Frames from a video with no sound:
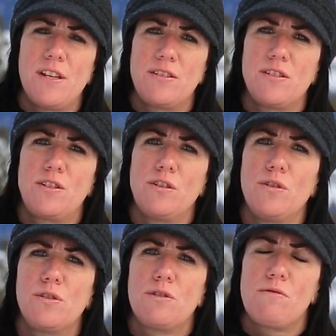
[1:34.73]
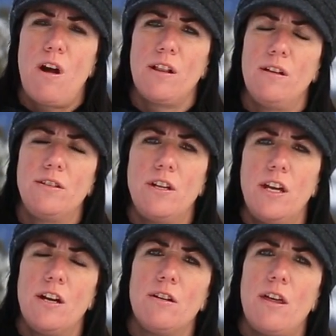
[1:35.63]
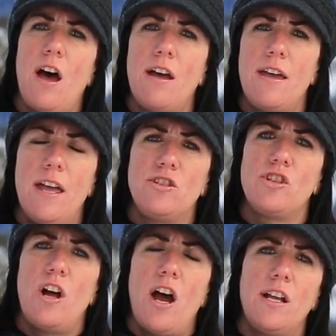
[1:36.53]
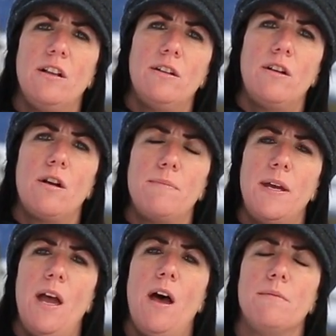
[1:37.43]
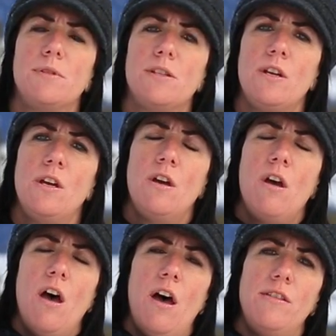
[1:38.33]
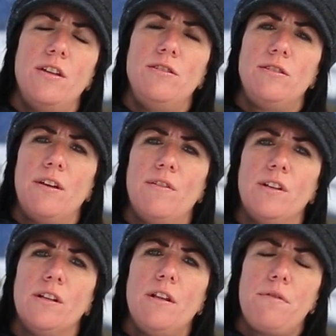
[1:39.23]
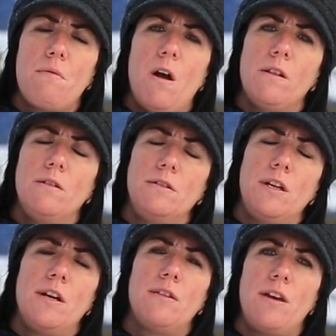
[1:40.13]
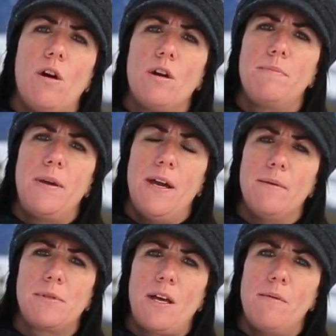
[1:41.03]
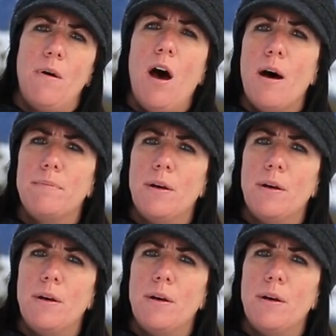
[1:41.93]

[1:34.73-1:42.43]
That's just your loose throttle, and you hear the engine idle in RPMs. And then you give a little throttle and you hear the RPMs come up.